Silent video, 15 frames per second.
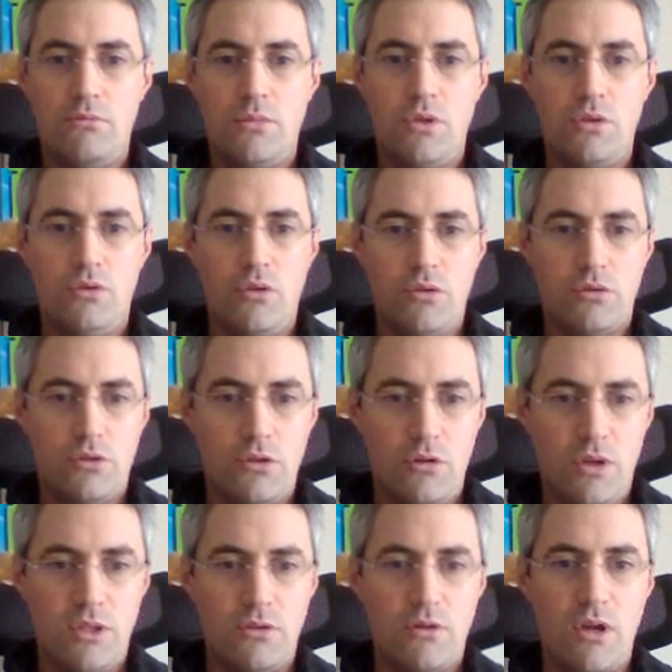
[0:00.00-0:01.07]
you don't know
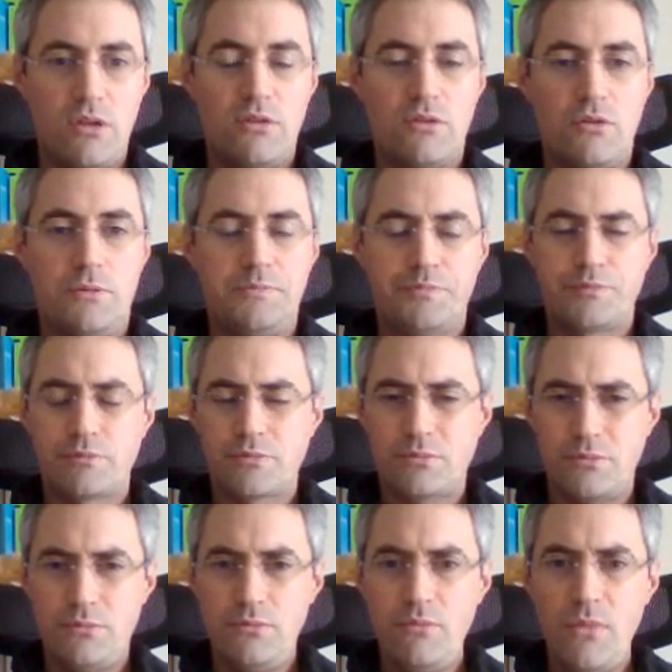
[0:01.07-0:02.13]
it, right? So
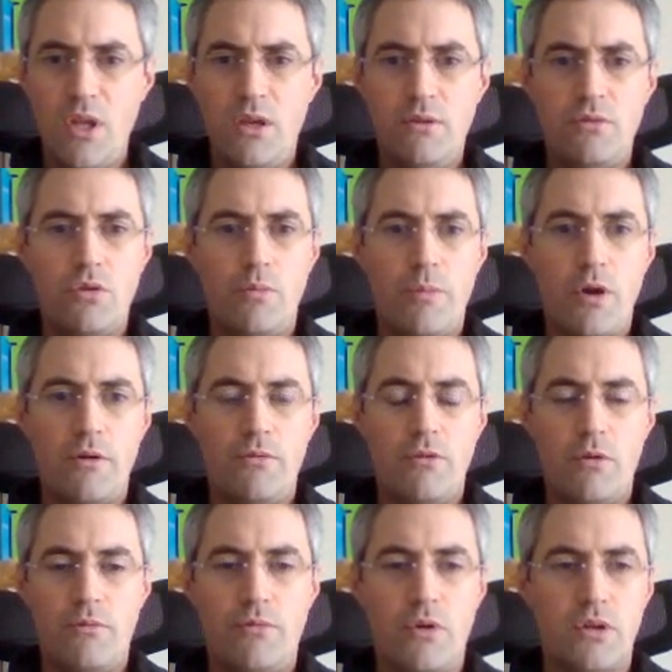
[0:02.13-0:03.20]
if you
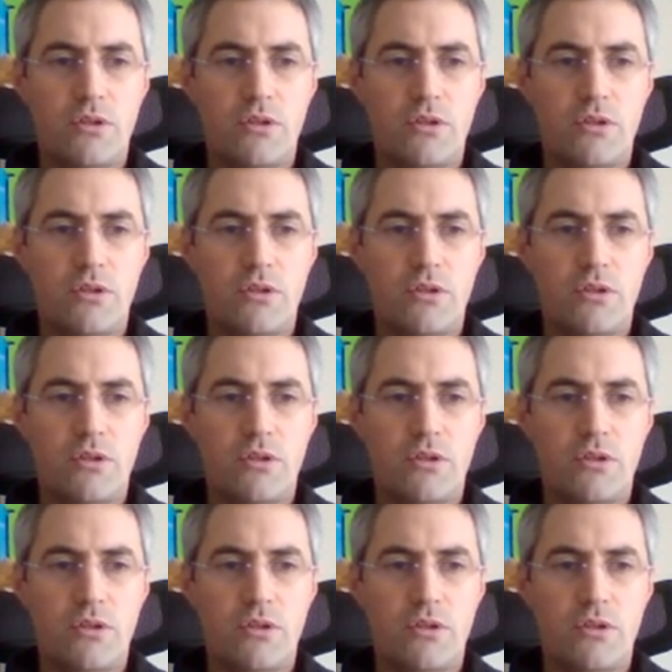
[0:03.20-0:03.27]
perform, for